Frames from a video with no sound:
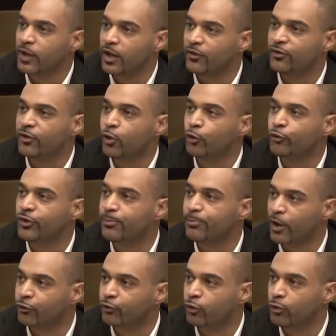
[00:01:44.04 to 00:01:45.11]
called
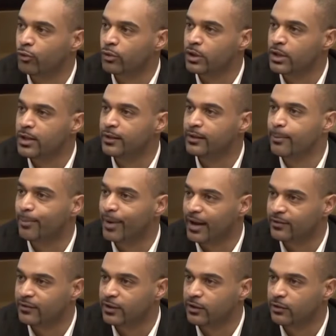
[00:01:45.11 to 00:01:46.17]
all kinds of animal
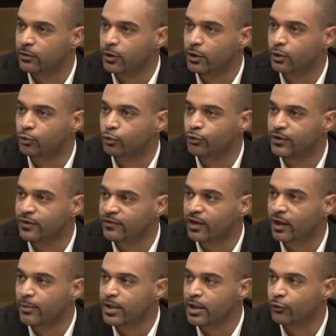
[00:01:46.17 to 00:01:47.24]
names. The Jews were
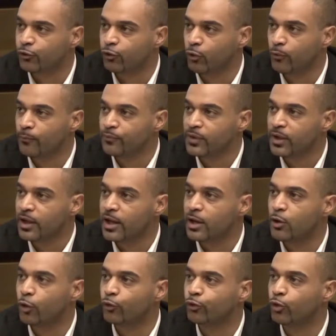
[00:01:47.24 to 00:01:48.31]
called rats,
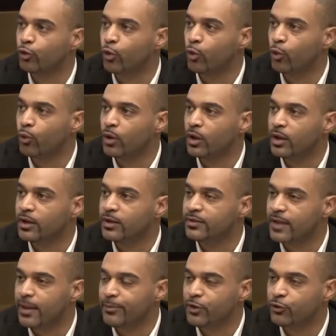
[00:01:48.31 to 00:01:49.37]
the
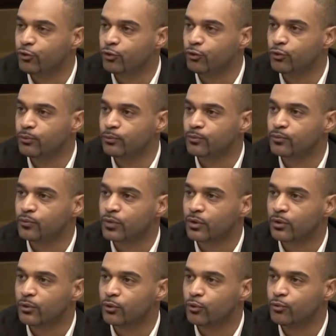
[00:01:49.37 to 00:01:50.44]
Tutsis were called
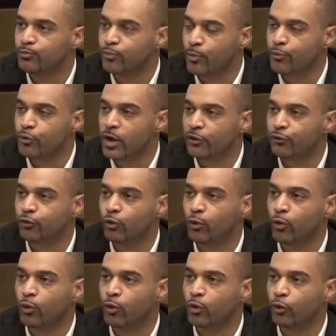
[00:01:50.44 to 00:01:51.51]
um,
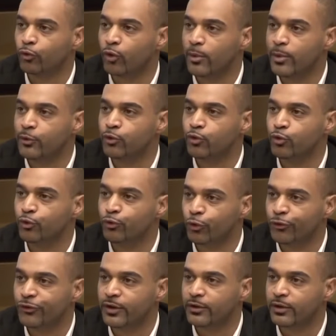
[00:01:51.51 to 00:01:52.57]
cockroaches, and
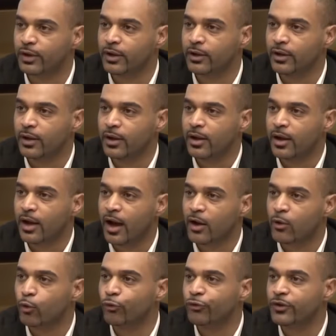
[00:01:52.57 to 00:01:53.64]
so on. And when
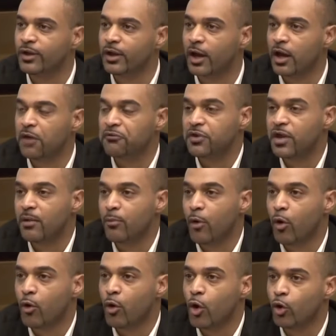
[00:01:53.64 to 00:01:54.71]
you have a
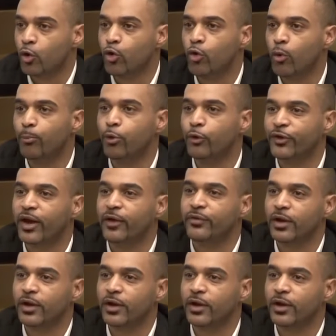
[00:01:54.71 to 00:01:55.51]
society where